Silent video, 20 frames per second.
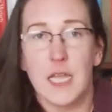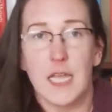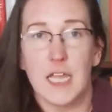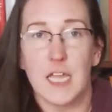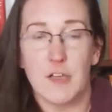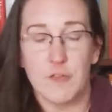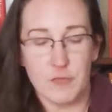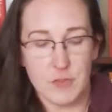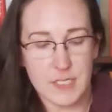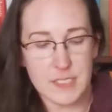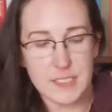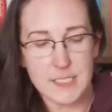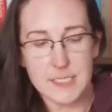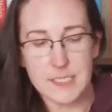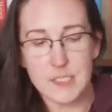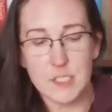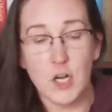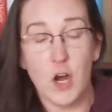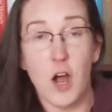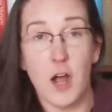If this
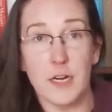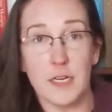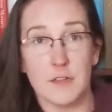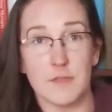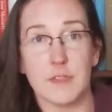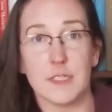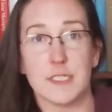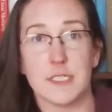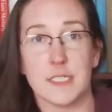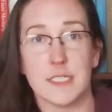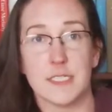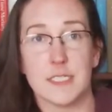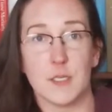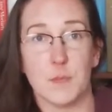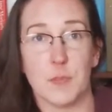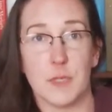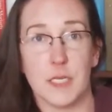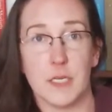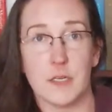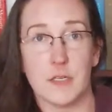is gone, if this
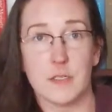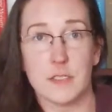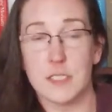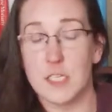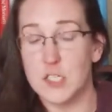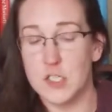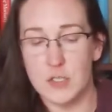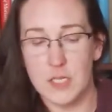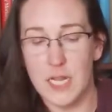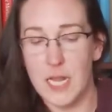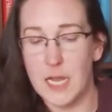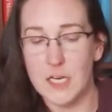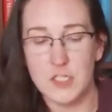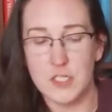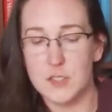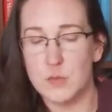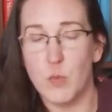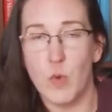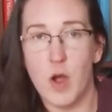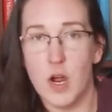disappears, because you can't
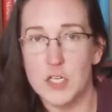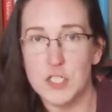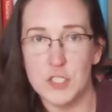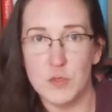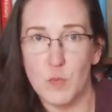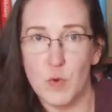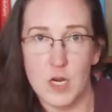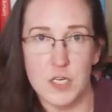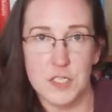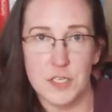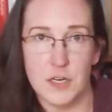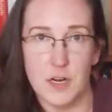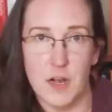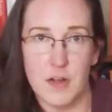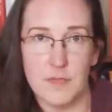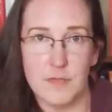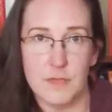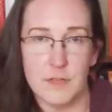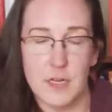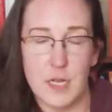just wash it
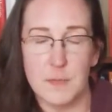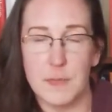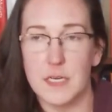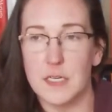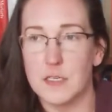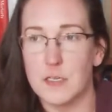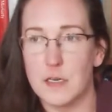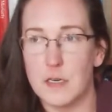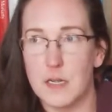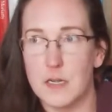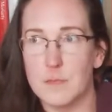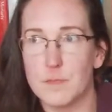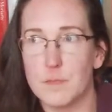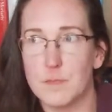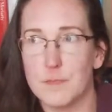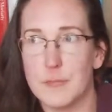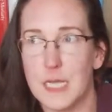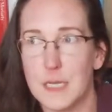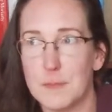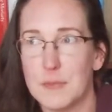off. I mean,
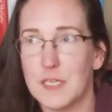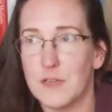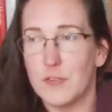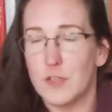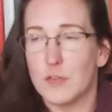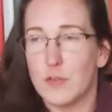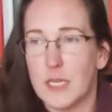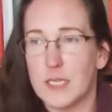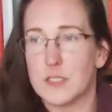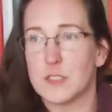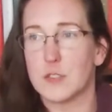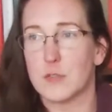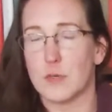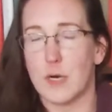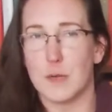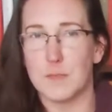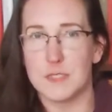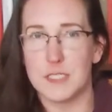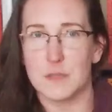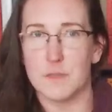maybe if you like
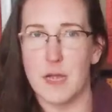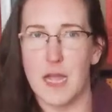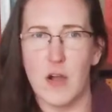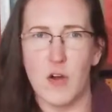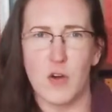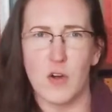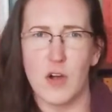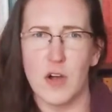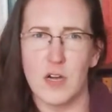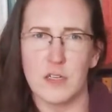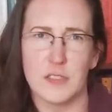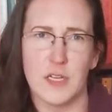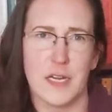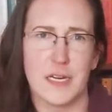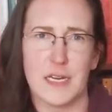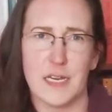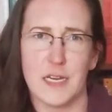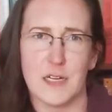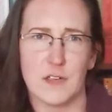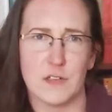scrub some alcohol
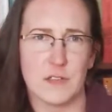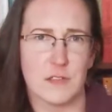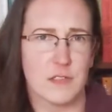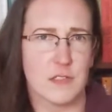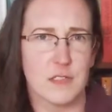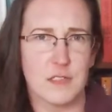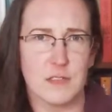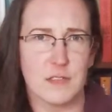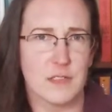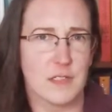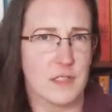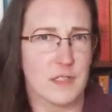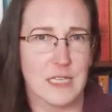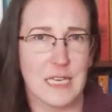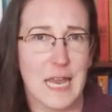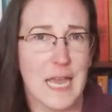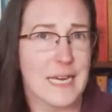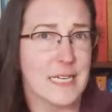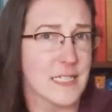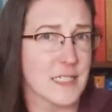on, it'll
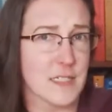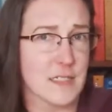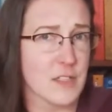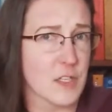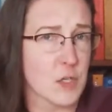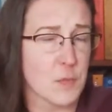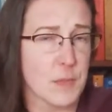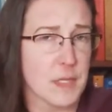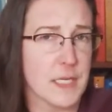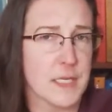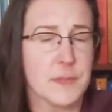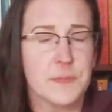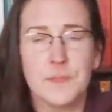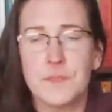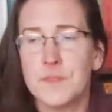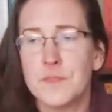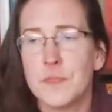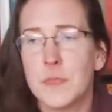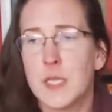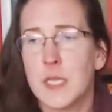lighten it a little bit,
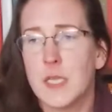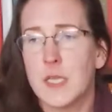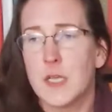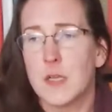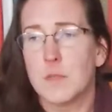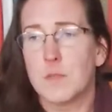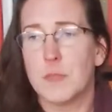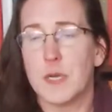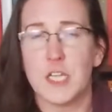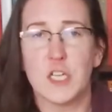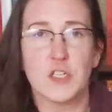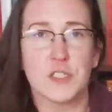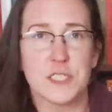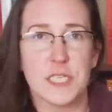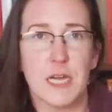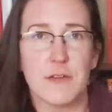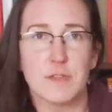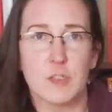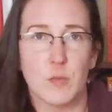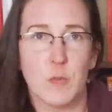but you just
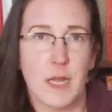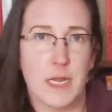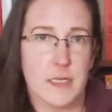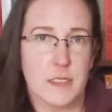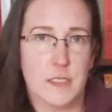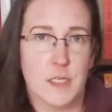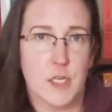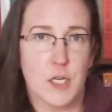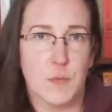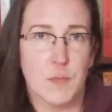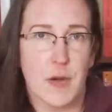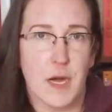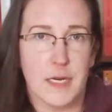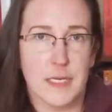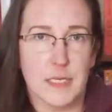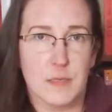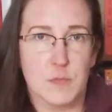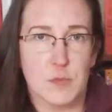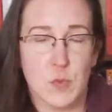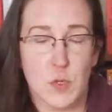have to wait until your
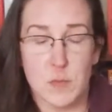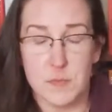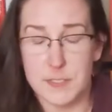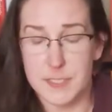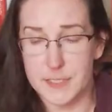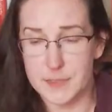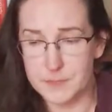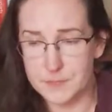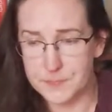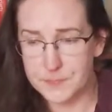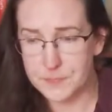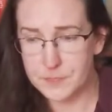body absorbs it.